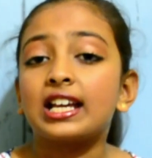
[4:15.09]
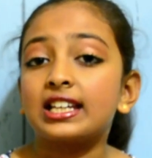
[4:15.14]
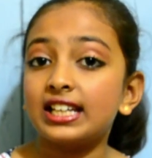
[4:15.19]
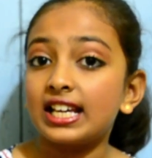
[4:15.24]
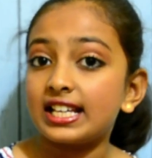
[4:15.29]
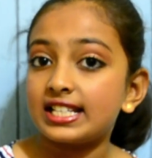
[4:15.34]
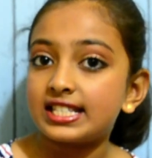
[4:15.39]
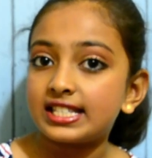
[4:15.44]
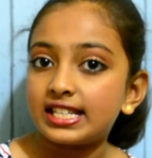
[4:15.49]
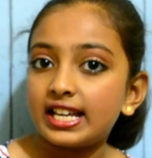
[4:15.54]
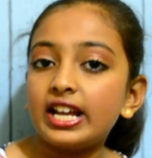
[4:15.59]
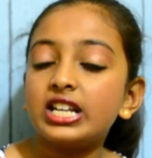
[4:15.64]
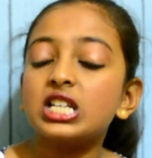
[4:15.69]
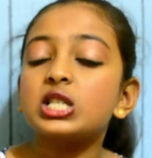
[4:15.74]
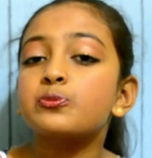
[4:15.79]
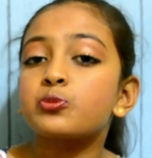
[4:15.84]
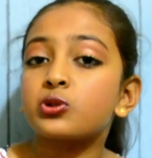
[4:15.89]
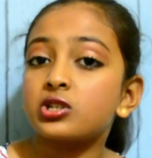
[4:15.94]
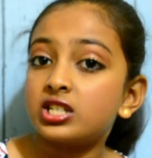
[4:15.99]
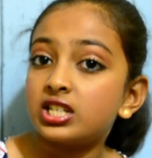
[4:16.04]
Yes, it
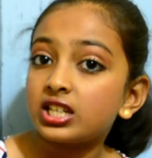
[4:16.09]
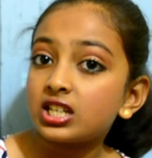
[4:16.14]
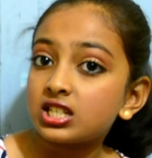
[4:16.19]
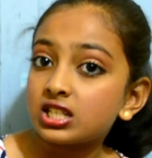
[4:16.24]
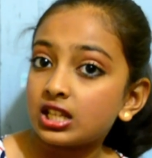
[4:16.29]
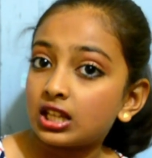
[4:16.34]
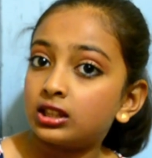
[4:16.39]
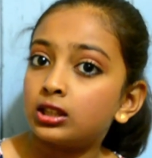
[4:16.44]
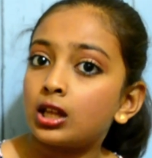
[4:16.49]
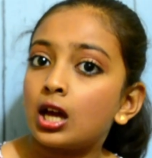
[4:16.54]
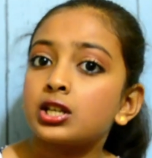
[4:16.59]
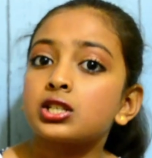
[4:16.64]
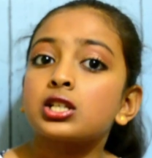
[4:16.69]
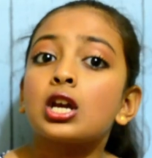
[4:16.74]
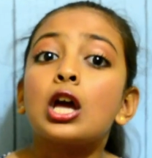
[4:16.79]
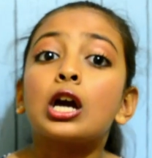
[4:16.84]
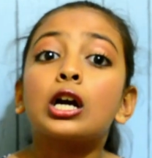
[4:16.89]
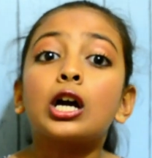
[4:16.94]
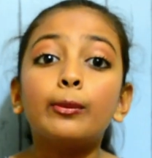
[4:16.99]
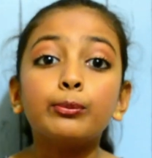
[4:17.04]
is predicted that
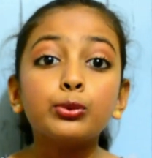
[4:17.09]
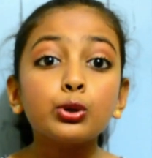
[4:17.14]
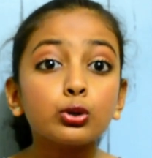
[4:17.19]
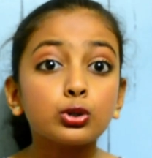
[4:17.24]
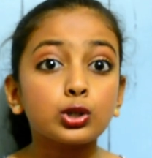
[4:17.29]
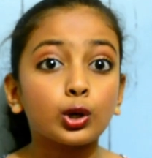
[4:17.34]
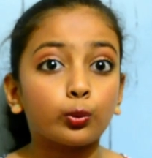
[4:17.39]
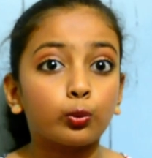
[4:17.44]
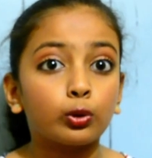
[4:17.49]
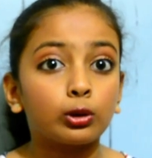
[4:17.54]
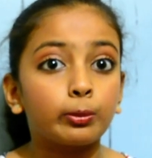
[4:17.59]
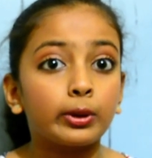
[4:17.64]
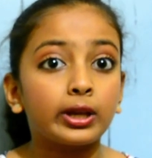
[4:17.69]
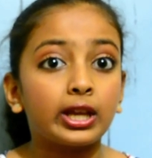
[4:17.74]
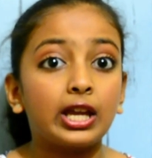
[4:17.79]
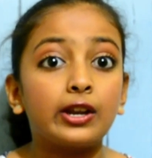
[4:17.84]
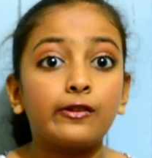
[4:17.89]
computer will be